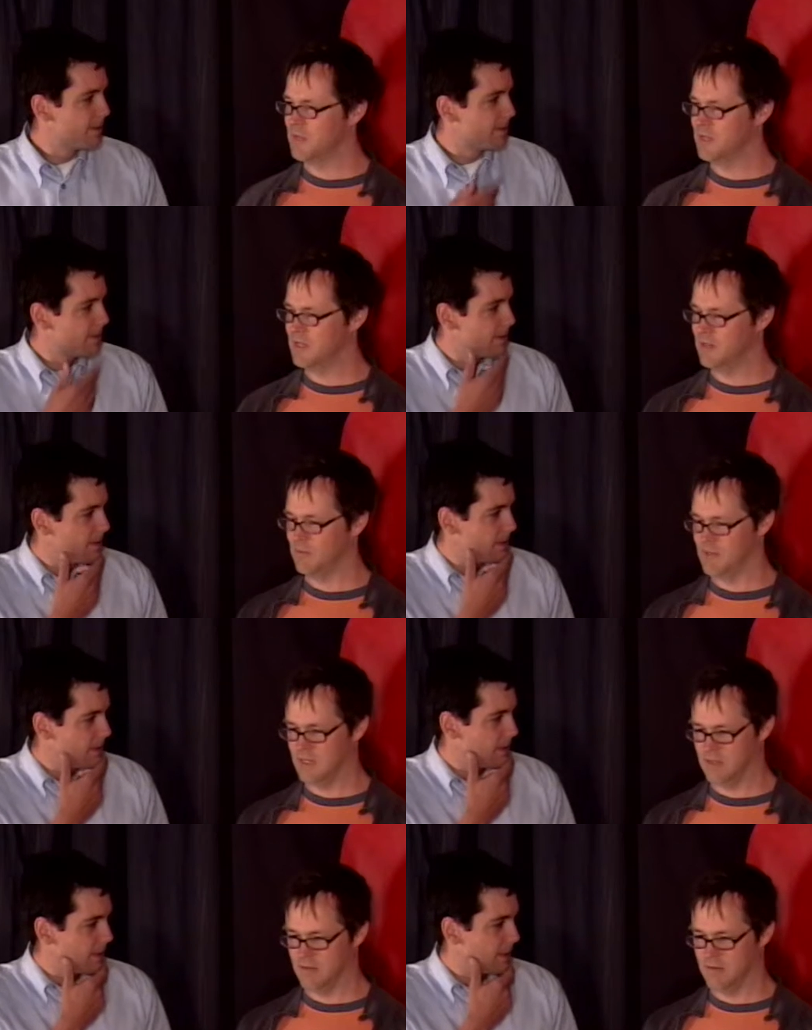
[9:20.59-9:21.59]
Speaker 1: about that a while
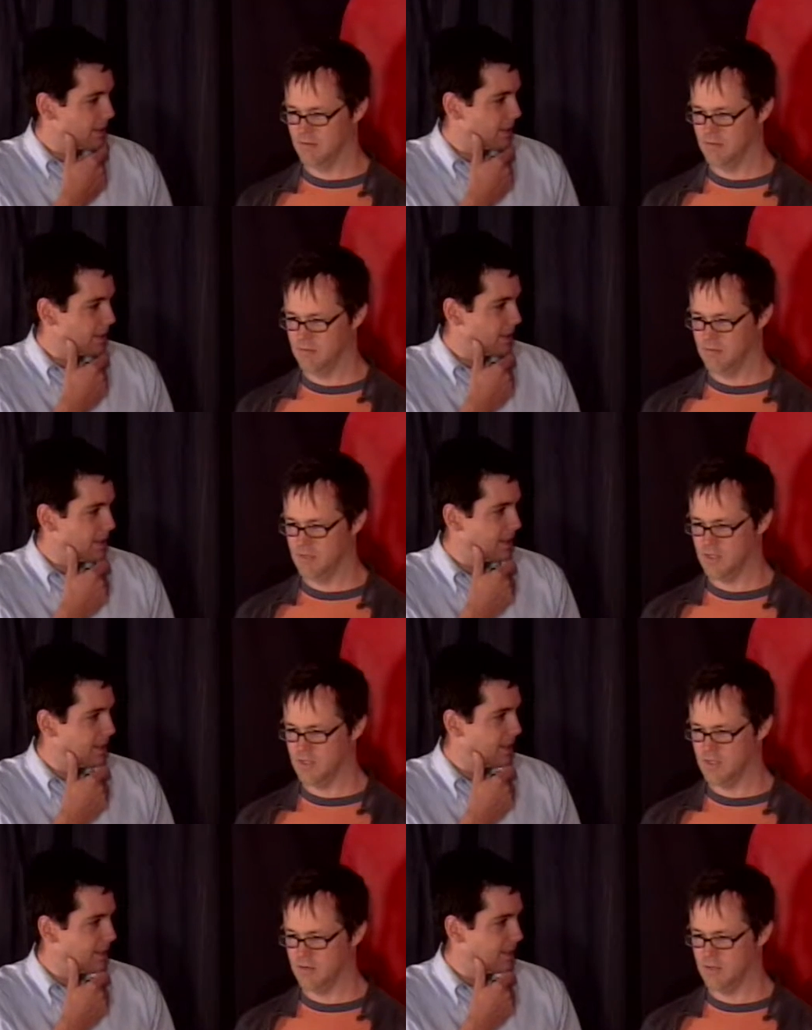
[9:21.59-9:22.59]
ago.
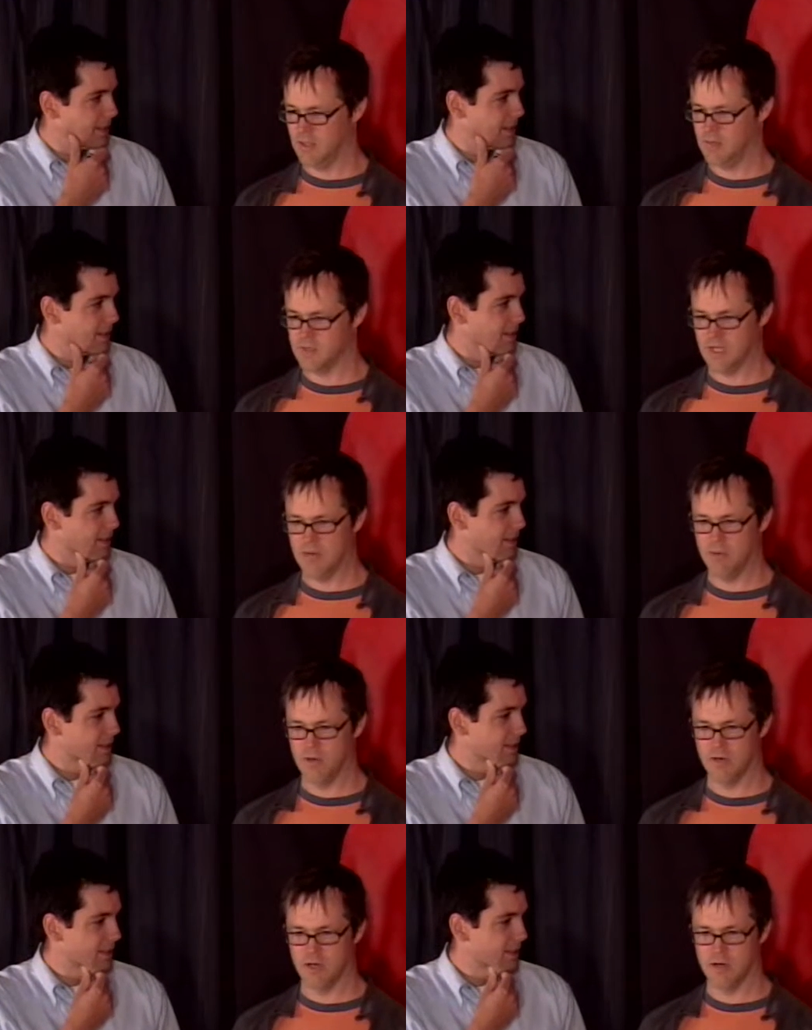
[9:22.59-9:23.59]
The I think it was the
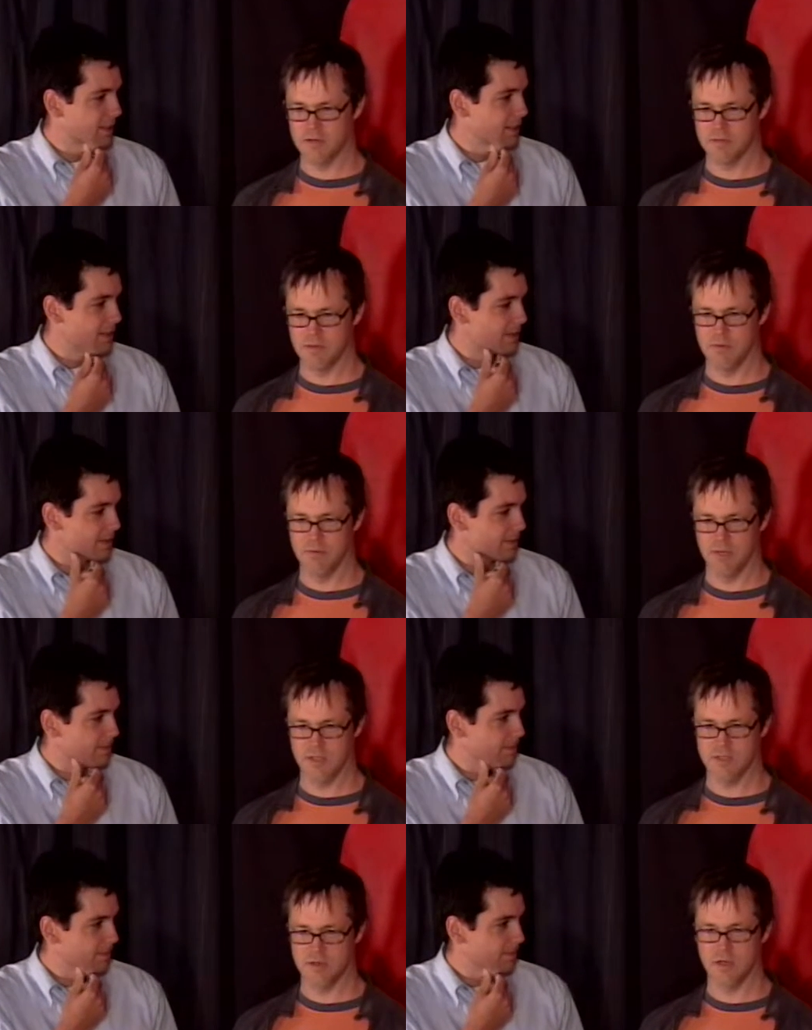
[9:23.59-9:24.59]
Library of Congress where they were really
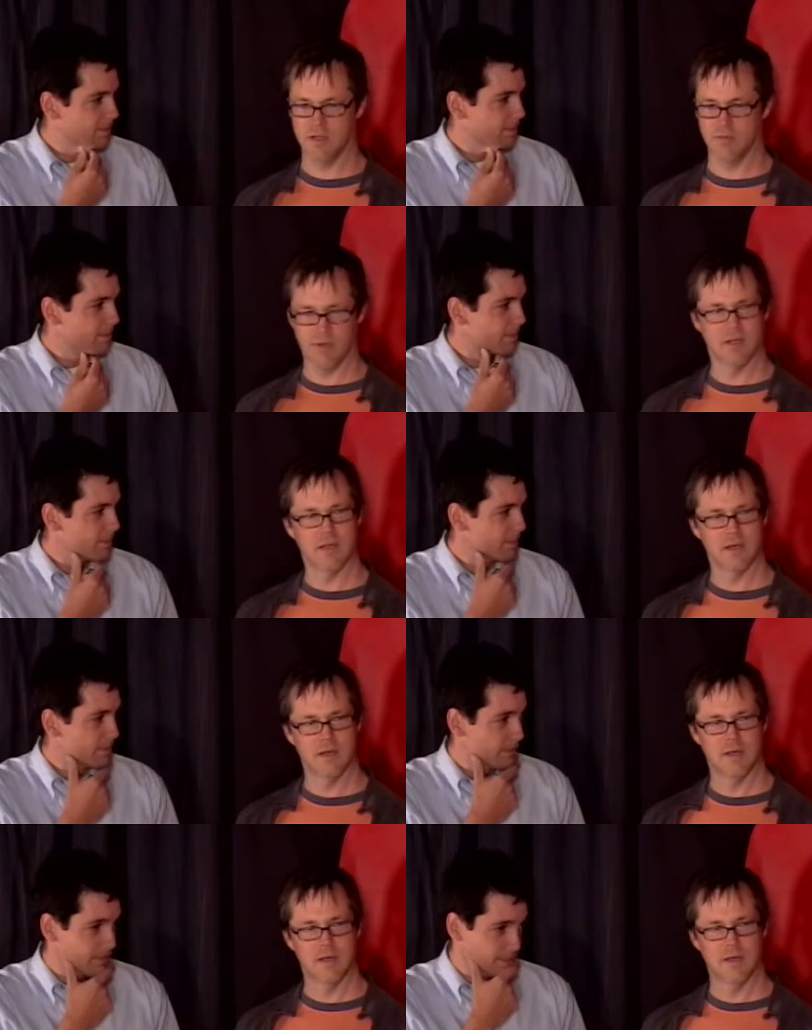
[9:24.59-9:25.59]
struggling with
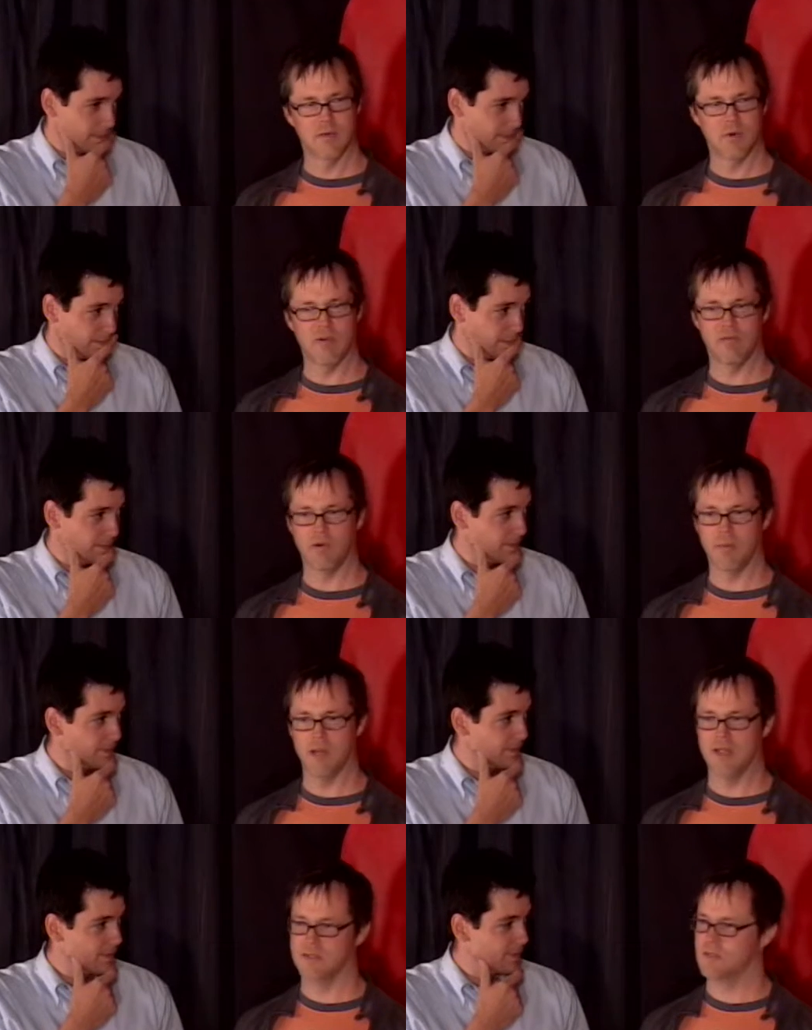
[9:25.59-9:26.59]
what
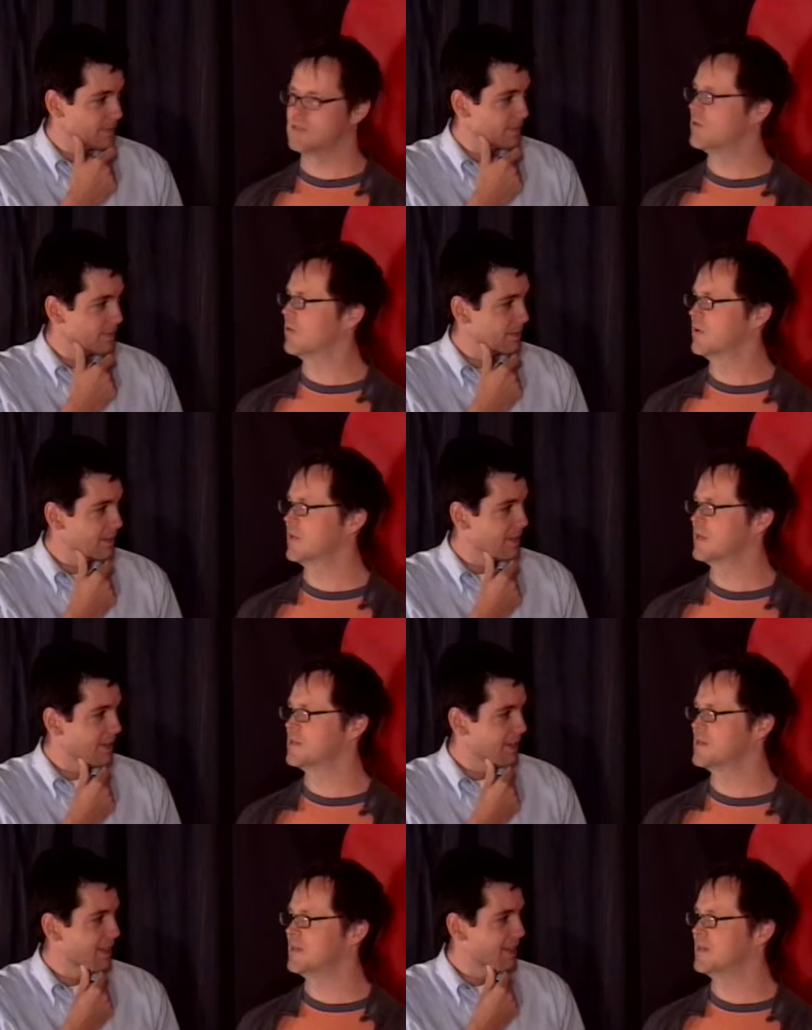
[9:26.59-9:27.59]
formats to store
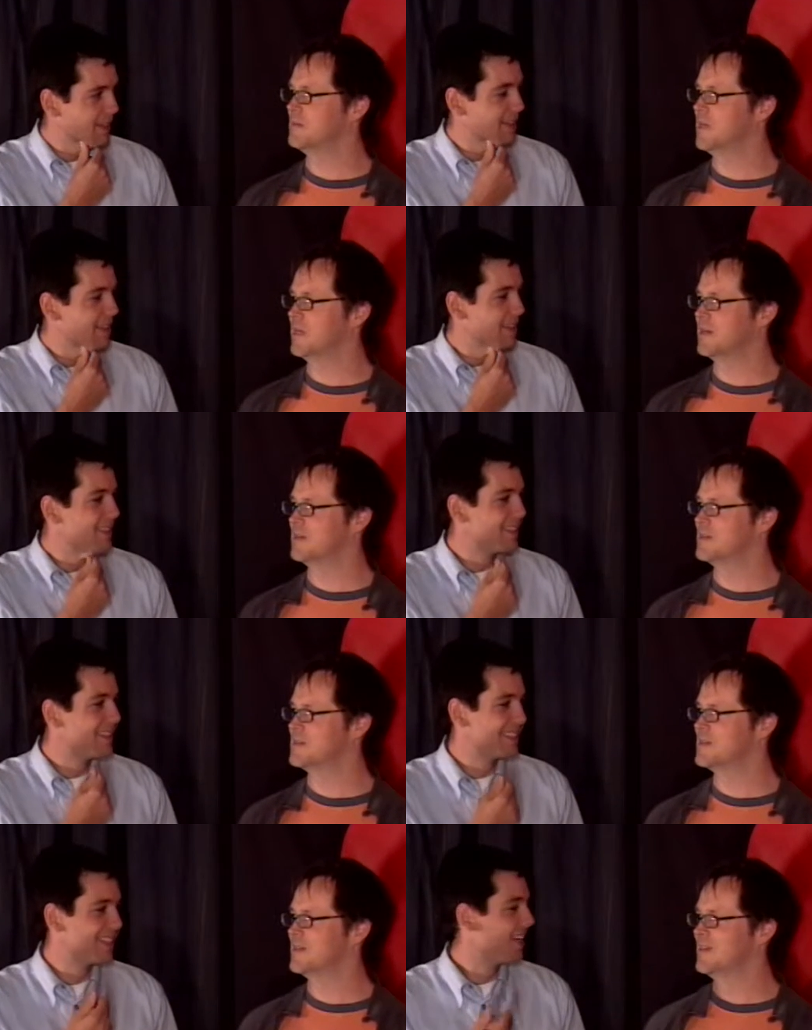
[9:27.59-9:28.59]
things in
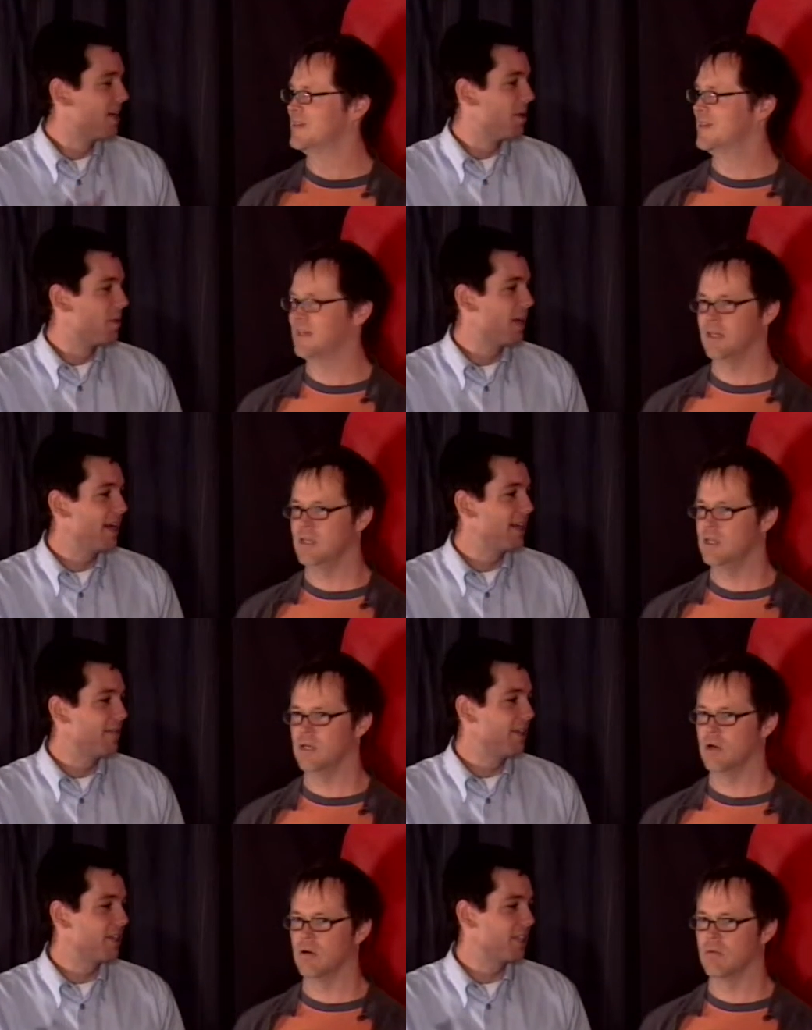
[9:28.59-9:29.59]
because. Right.
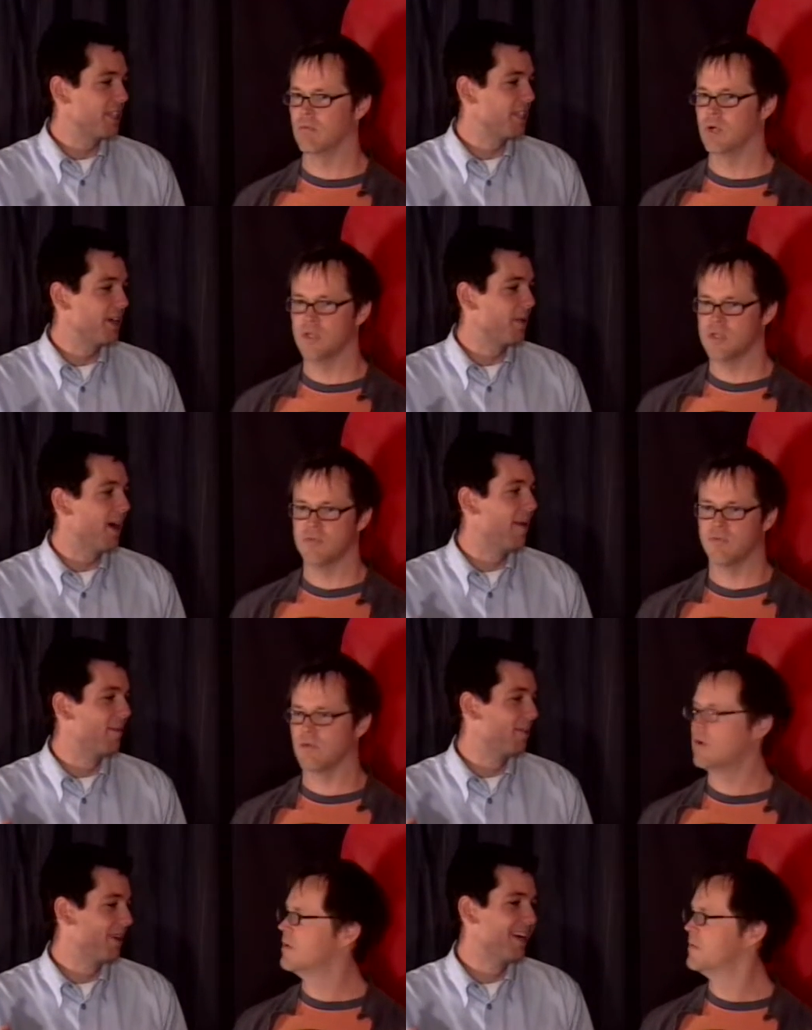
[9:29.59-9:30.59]
Eventually, know, CD-ROMs
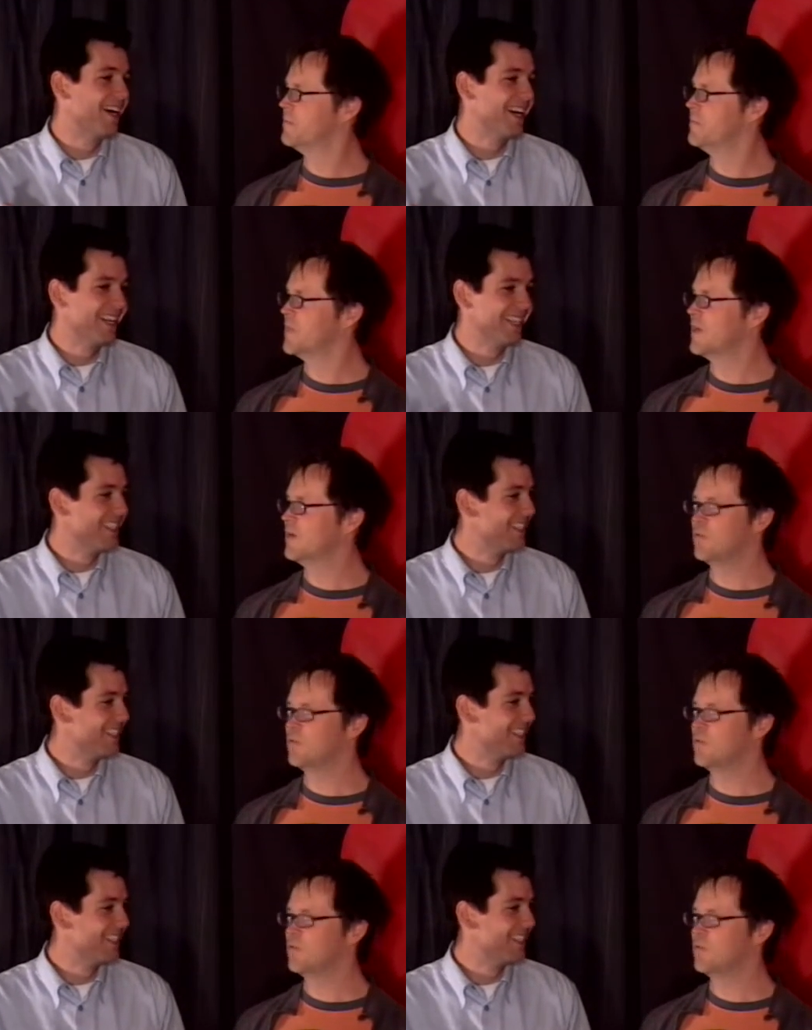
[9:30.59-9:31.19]
will, will be gone.